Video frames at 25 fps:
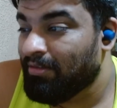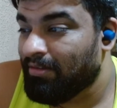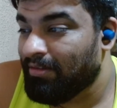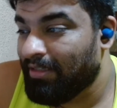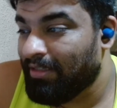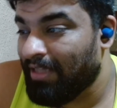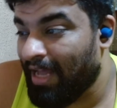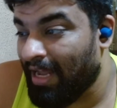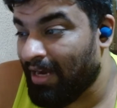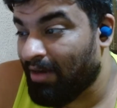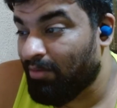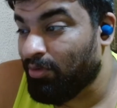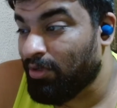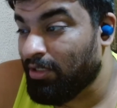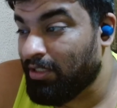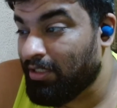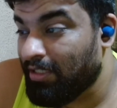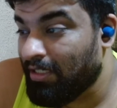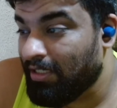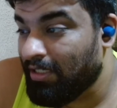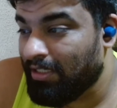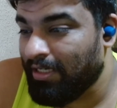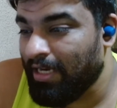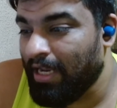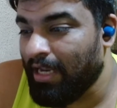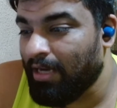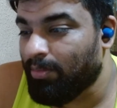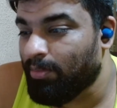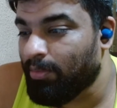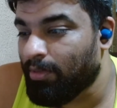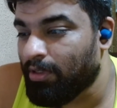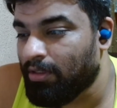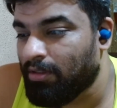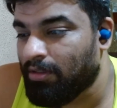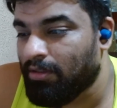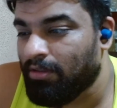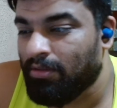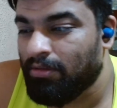That was the
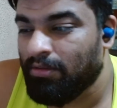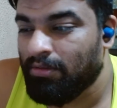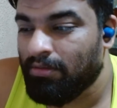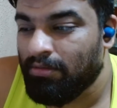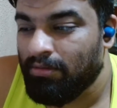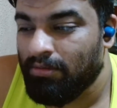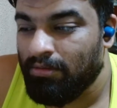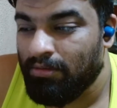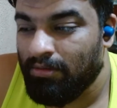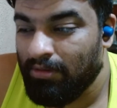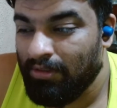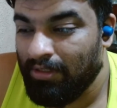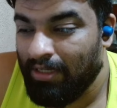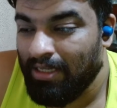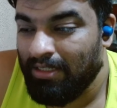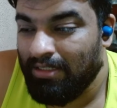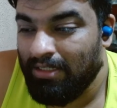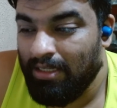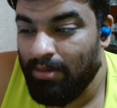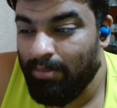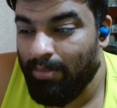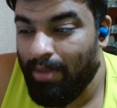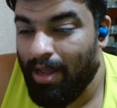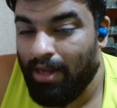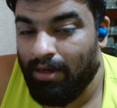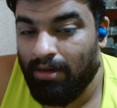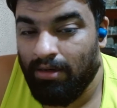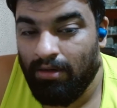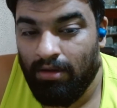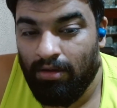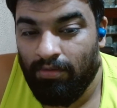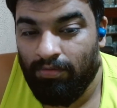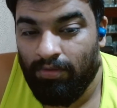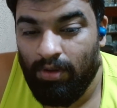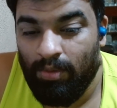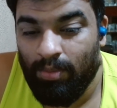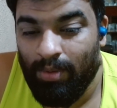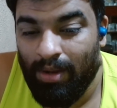statement. Doesn't matter
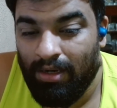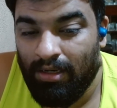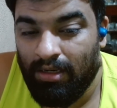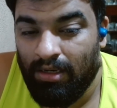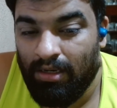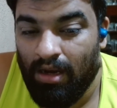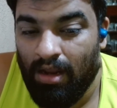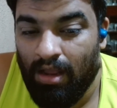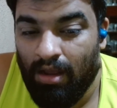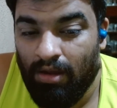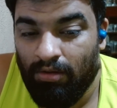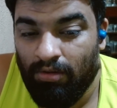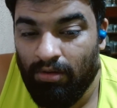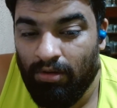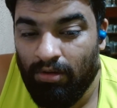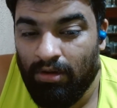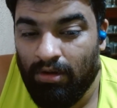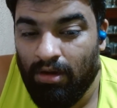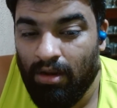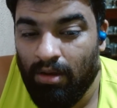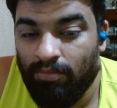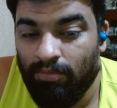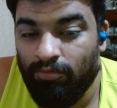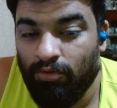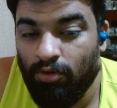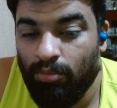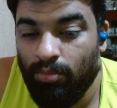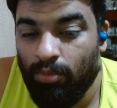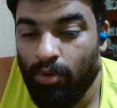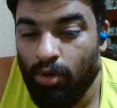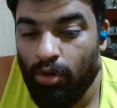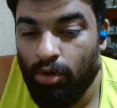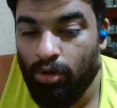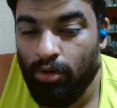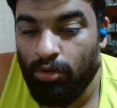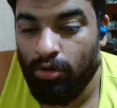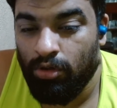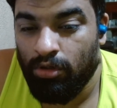if he went club
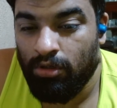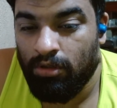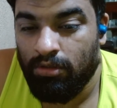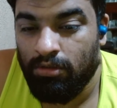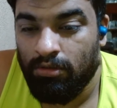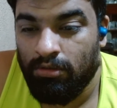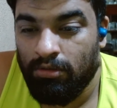football or not.